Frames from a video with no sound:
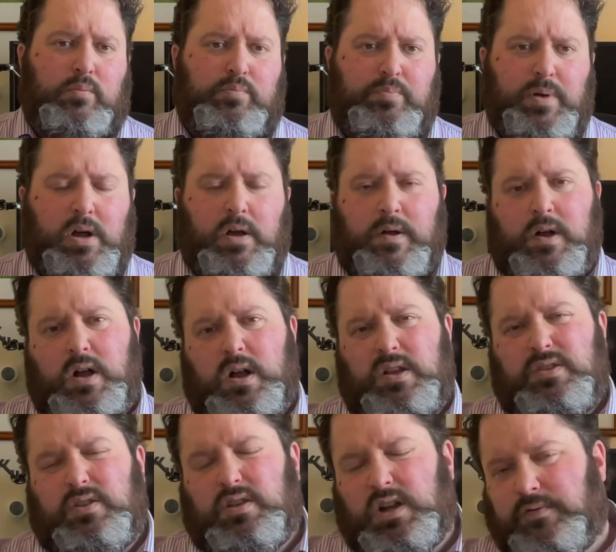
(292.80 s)
But
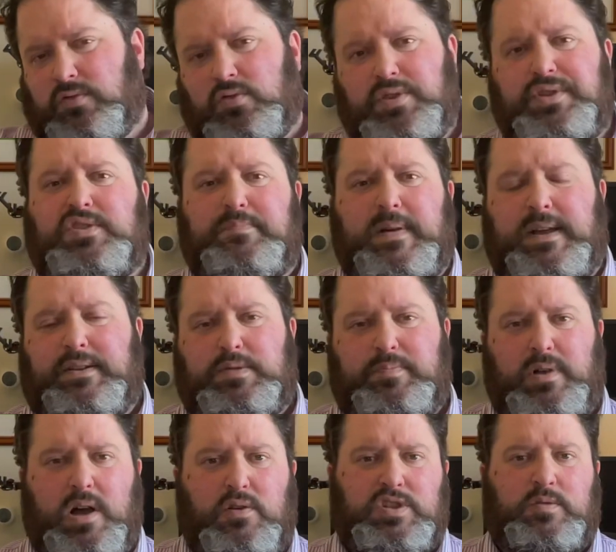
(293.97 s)
you can have all these specs,
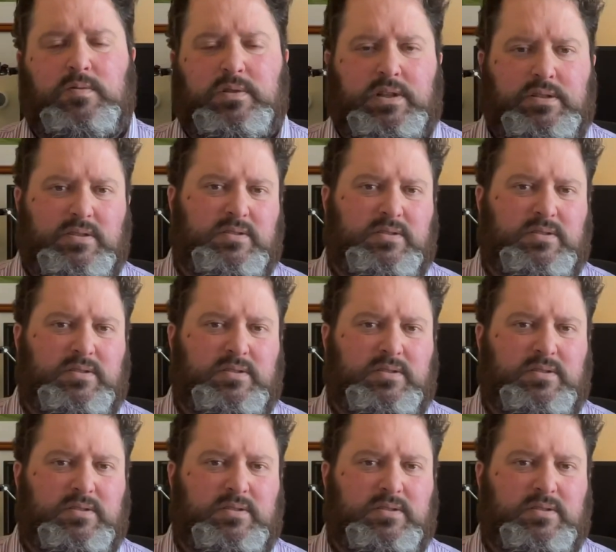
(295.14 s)
but ultimately,